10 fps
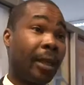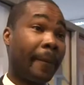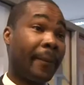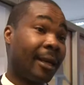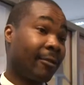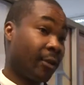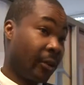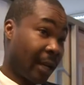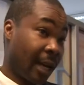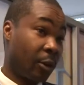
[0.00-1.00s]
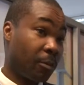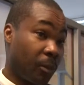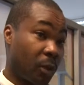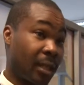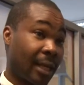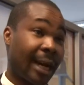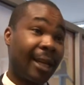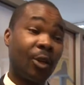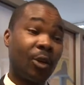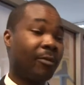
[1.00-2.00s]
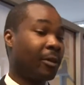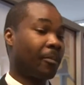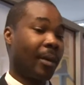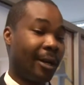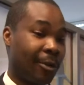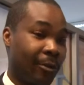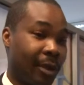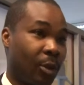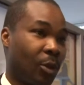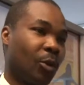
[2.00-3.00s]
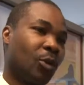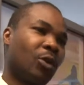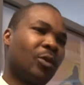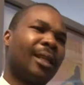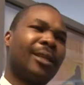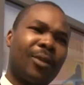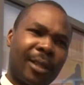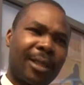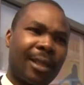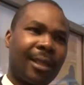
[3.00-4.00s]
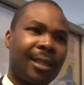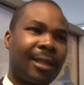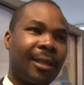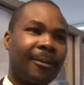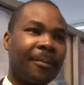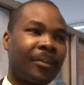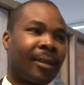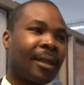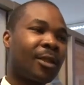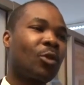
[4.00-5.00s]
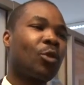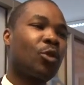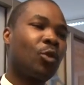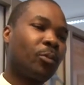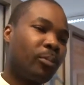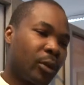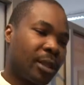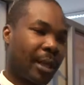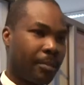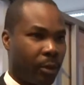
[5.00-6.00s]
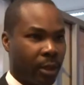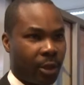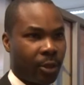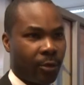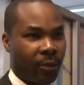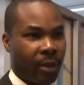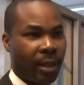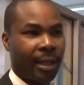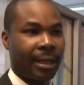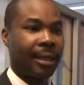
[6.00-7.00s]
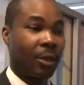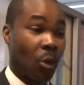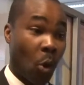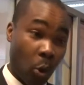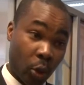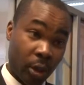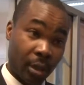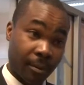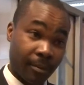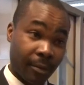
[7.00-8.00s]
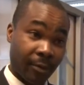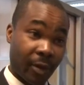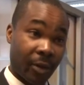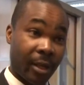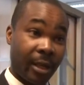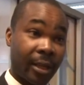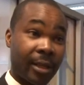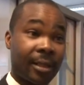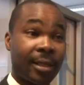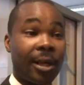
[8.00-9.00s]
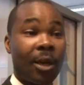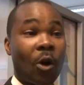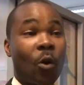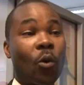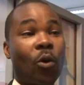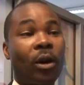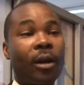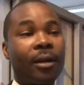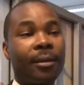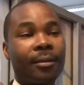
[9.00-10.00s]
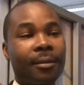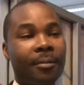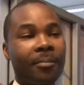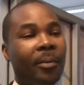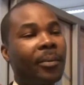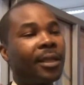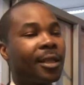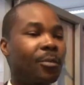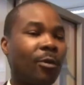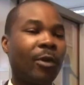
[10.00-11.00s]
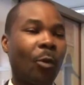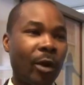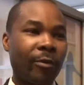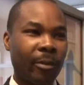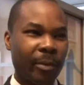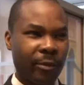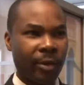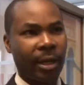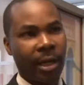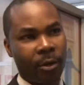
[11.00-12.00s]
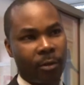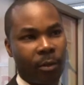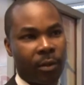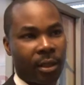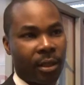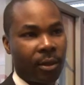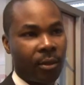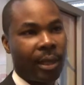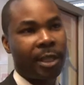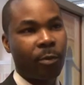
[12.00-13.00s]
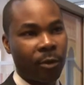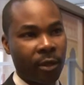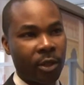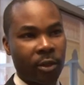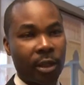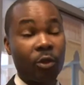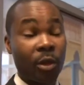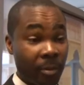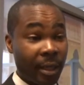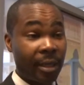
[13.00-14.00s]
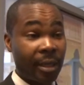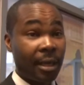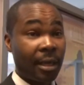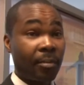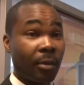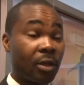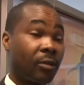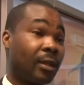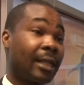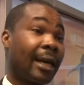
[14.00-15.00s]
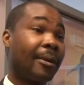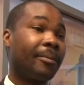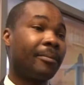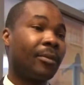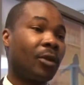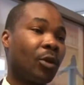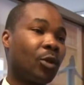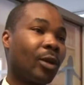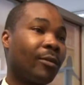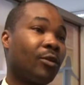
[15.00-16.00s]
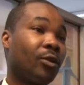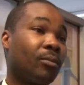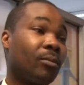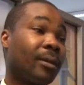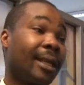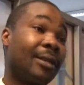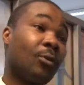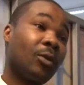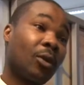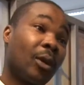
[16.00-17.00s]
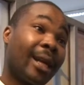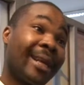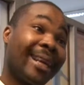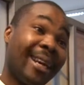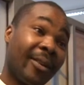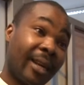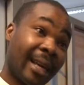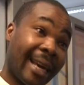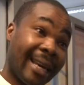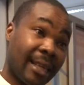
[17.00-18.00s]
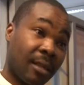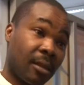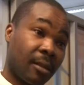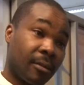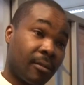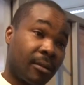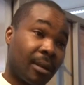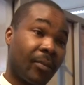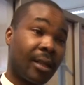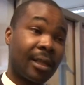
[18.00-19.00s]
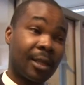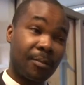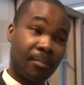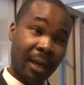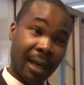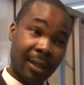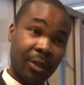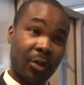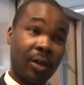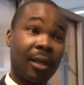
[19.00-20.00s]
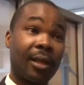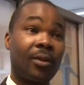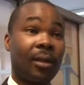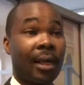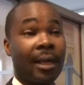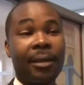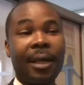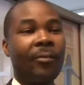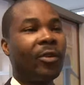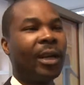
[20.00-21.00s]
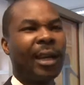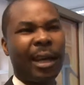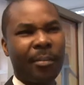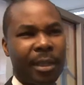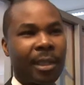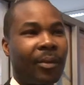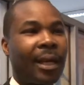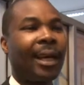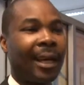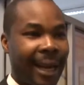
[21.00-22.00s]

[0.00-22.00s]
they're playing very loud music and you're not even part of it or you're not really interested in listening, it's good to put some protection over your ear, either you hold over your ears or maybe just move away from the very loud music. You know, that's prevention. The treatment, most of the time, you're going to have to get what we call an hearing aid something that is plugged into your ear to hear. And they're very cumbersome. They're like